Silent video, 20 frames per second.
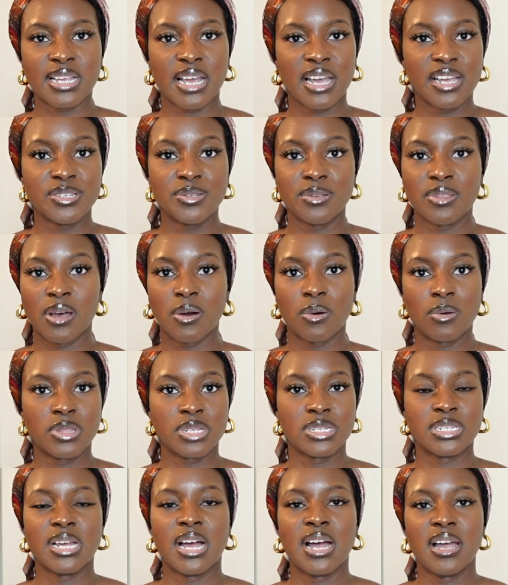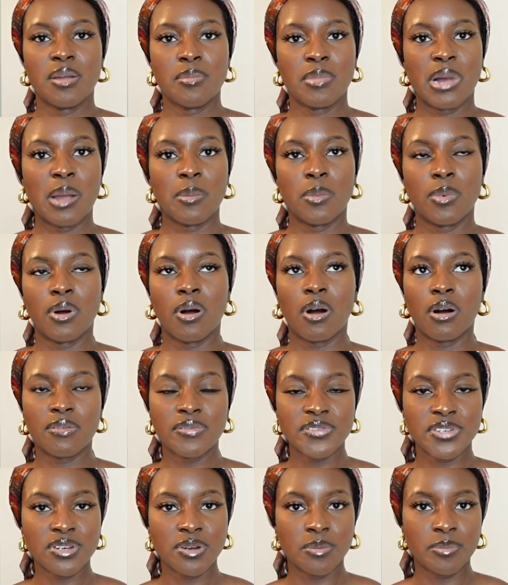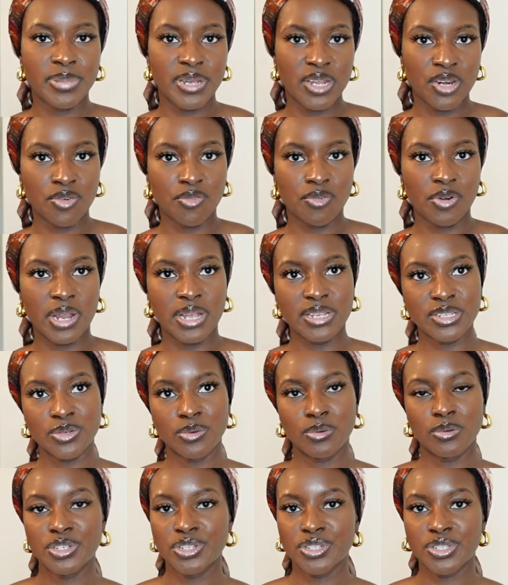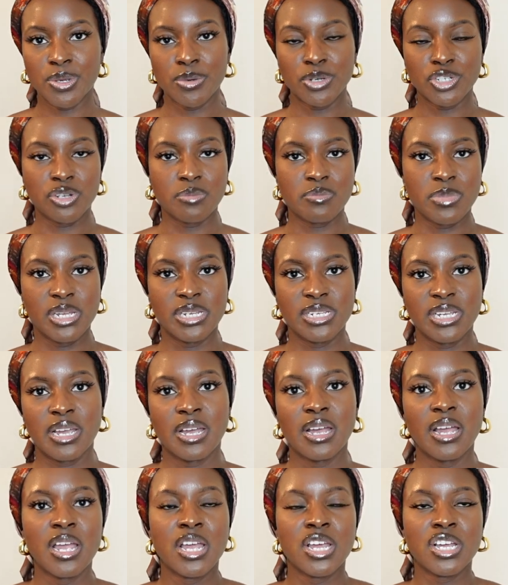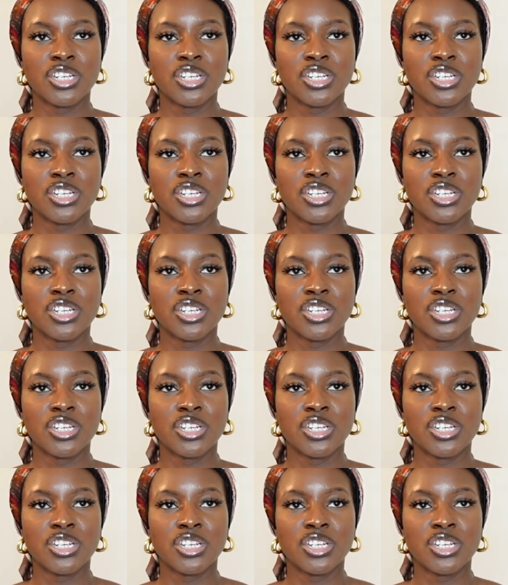I do that all the time. I'm often on Pinterest or just social media,